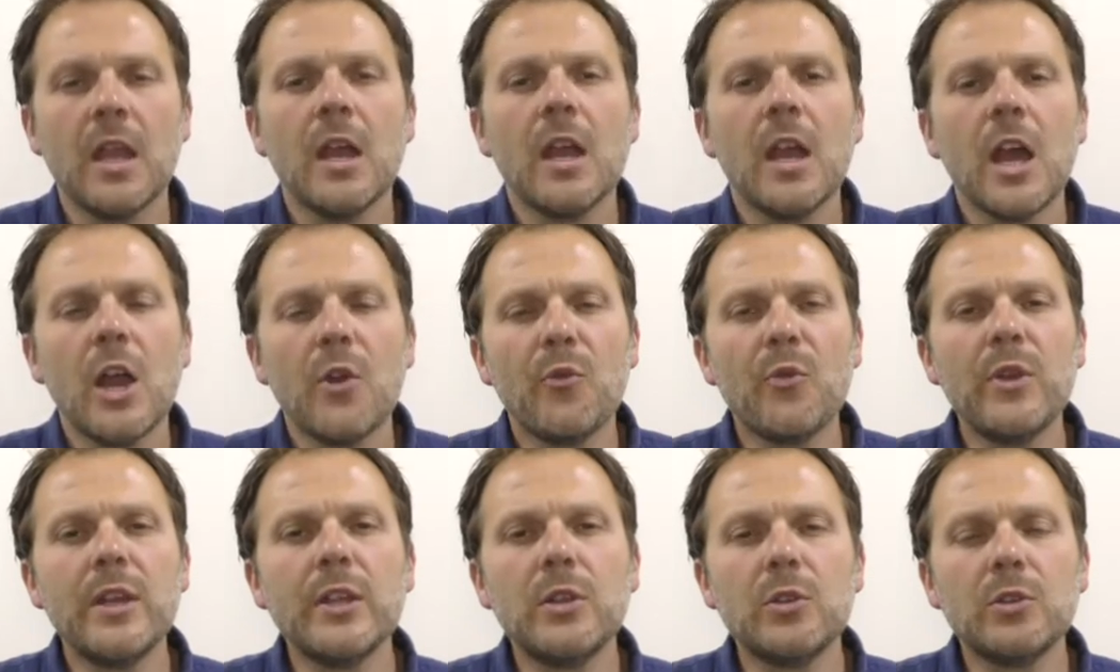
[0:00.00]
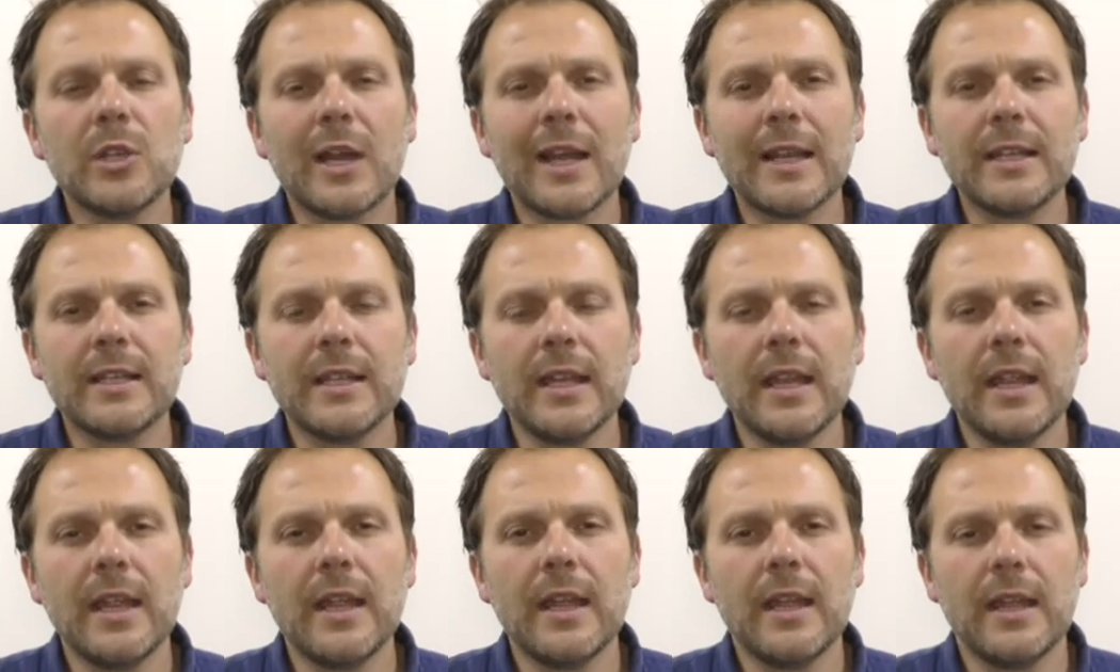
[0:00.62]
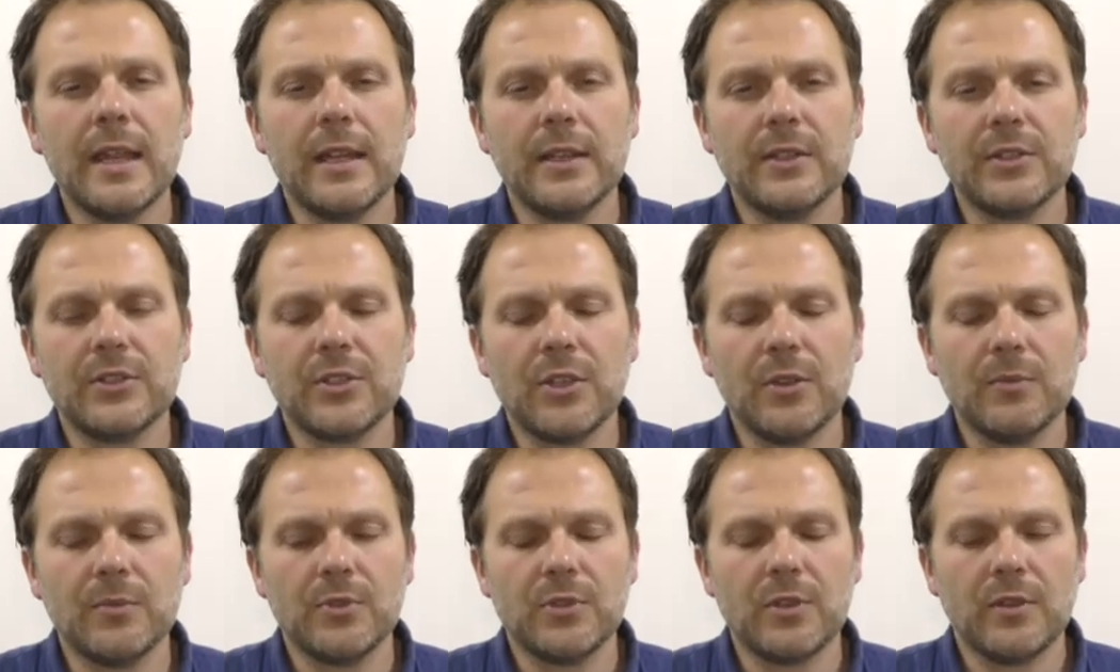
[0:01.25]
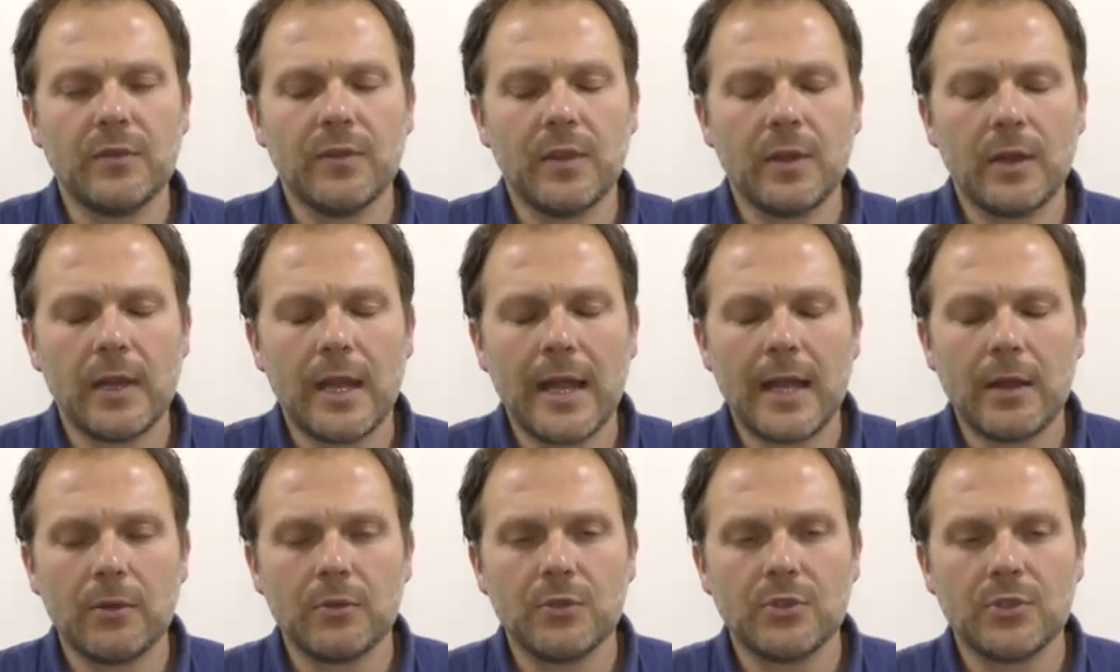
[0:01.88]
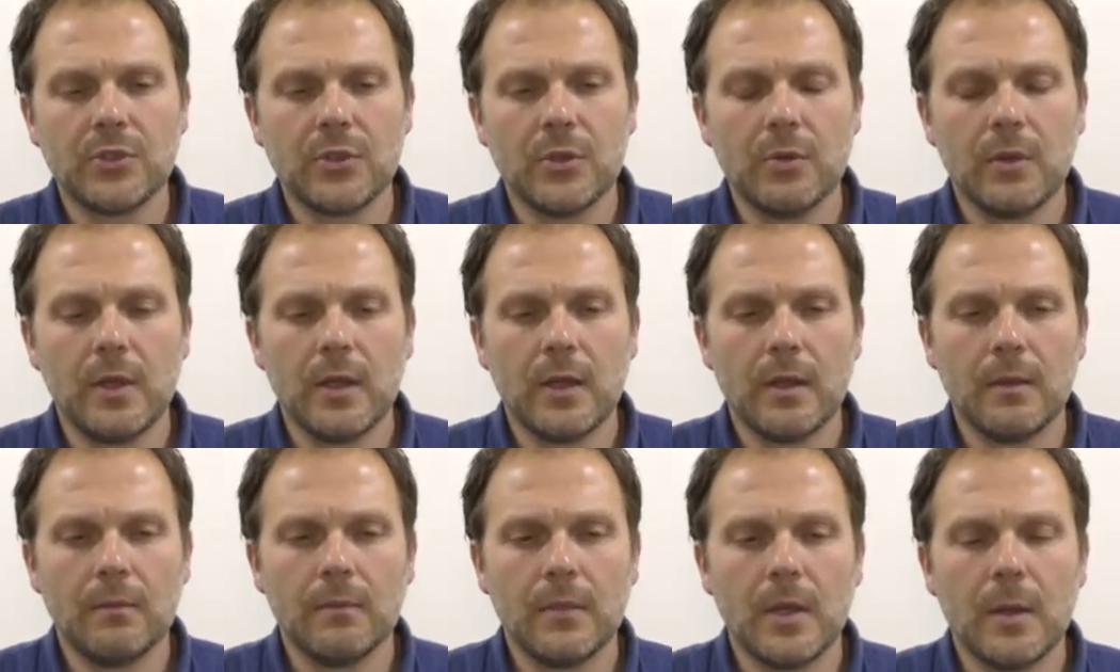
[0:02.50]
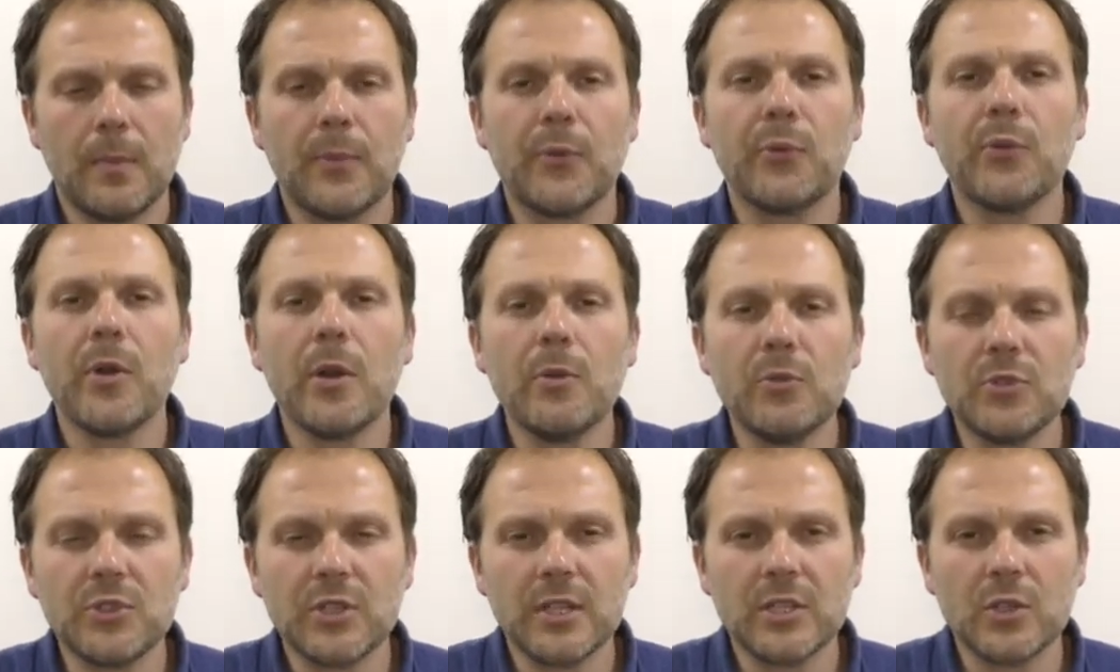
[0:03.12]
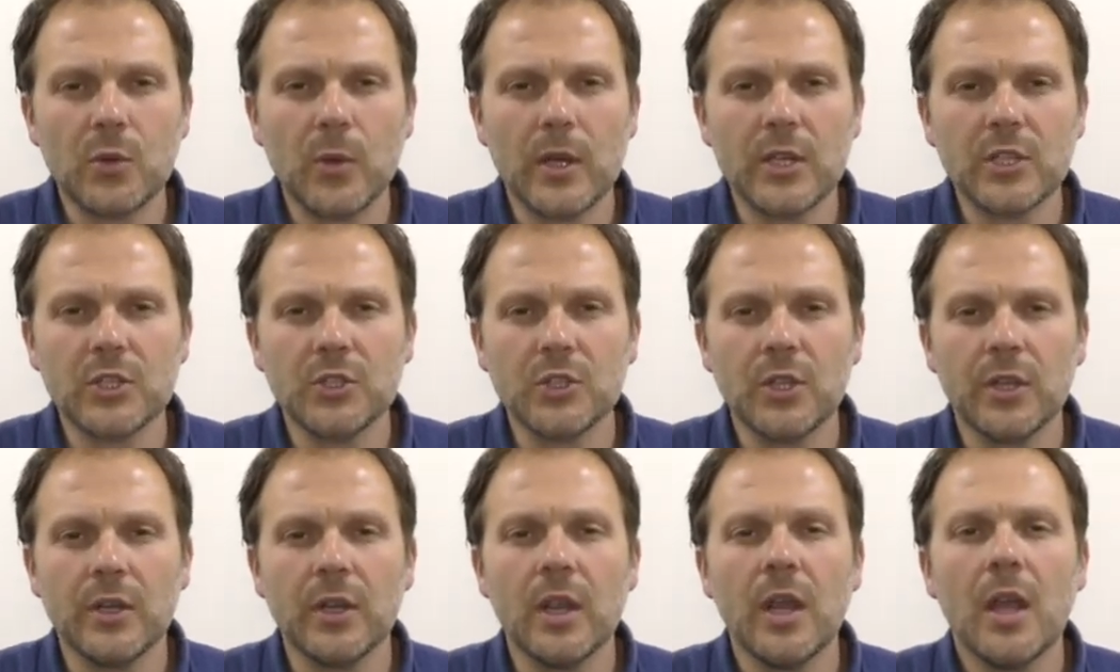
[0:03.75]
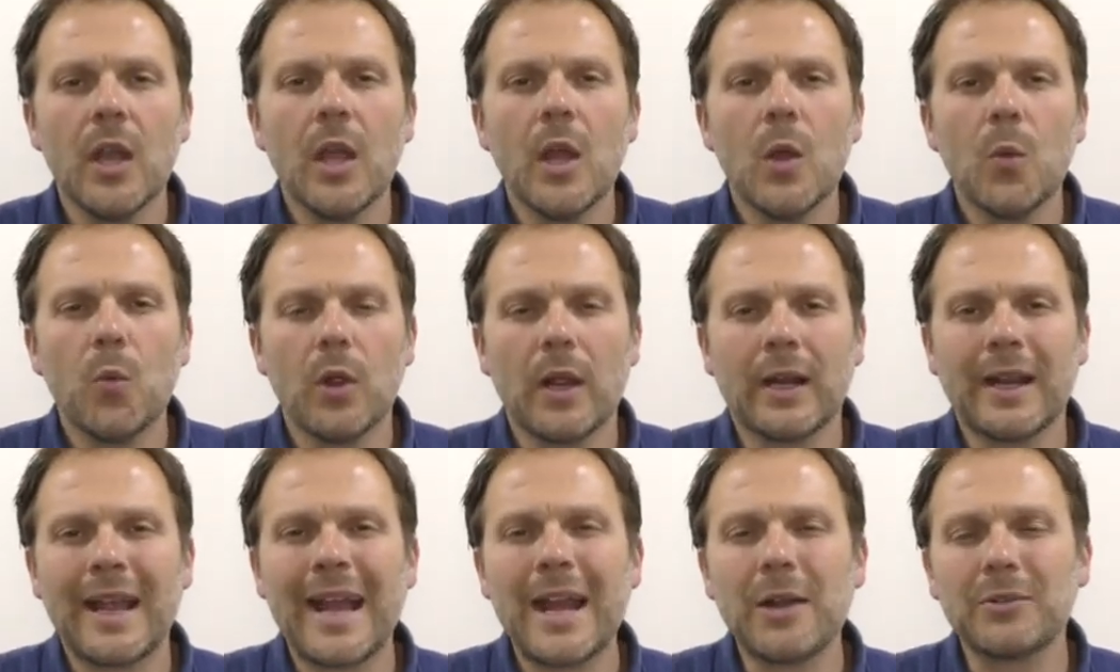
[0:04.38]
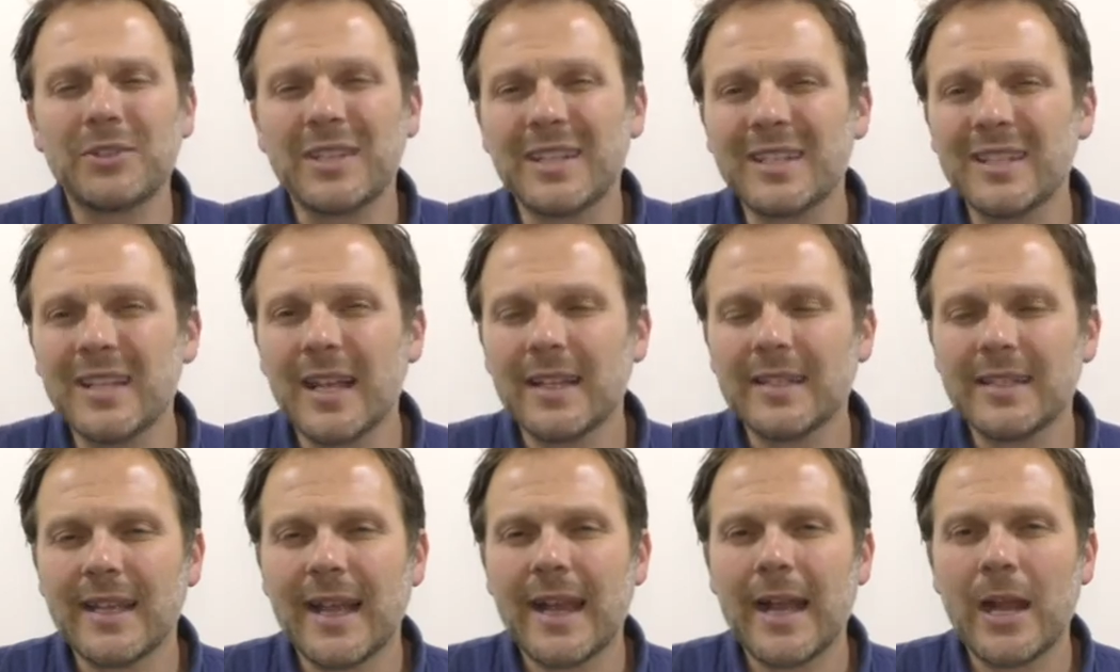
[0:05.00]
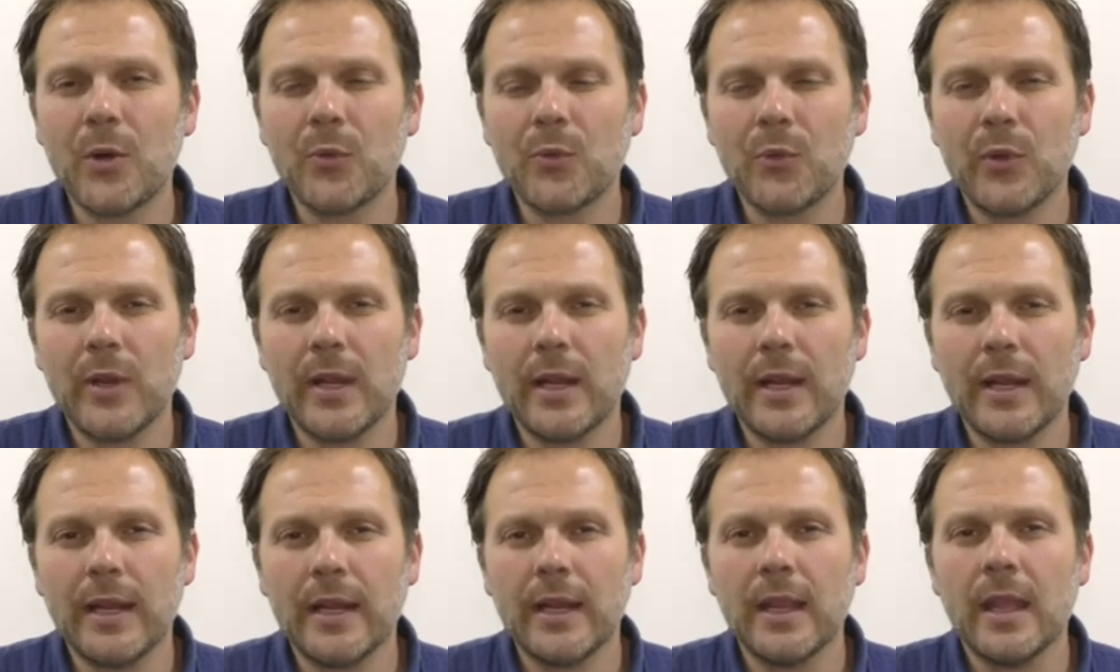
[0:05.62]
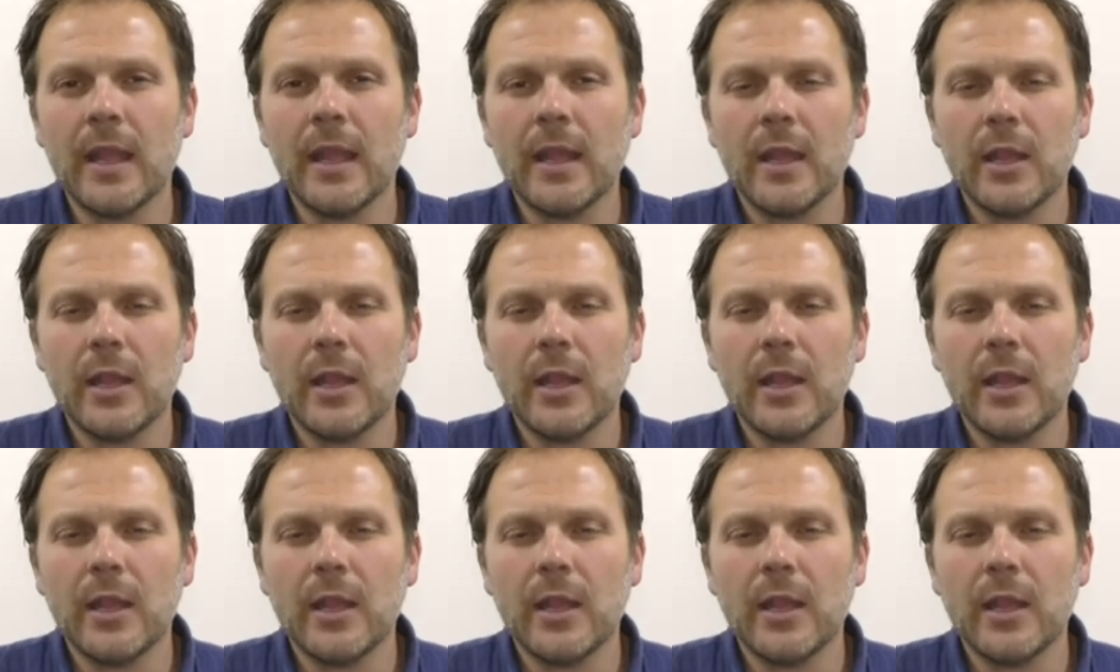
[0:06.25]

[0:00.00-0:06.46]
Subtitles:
A really good idea in terms of how to approach this question and how to set it out really.